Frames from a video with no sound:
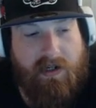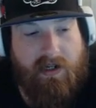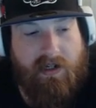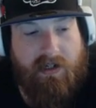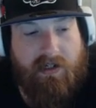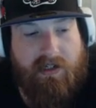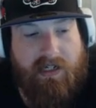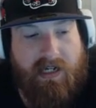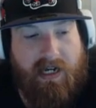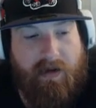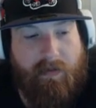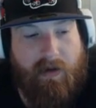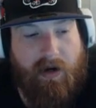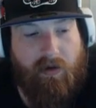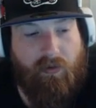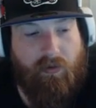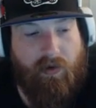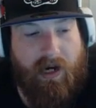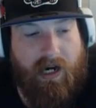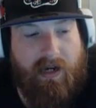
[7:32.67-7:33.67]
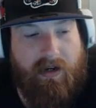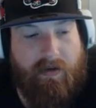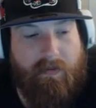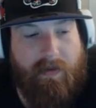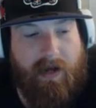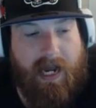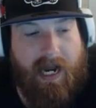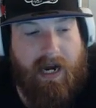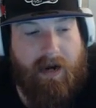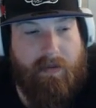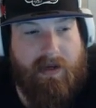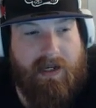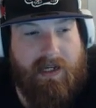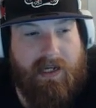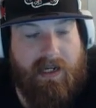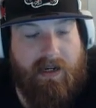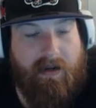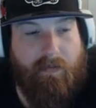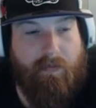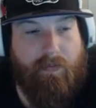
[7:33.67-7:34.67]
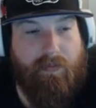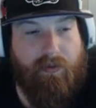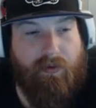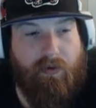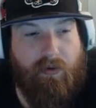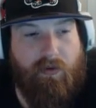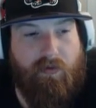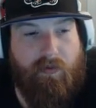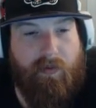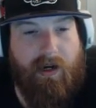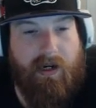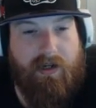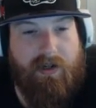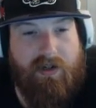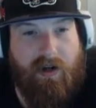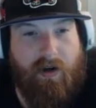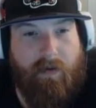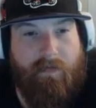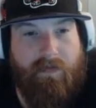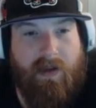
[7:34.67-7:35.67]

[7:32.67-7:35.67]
Condemn a random enemy improvement. So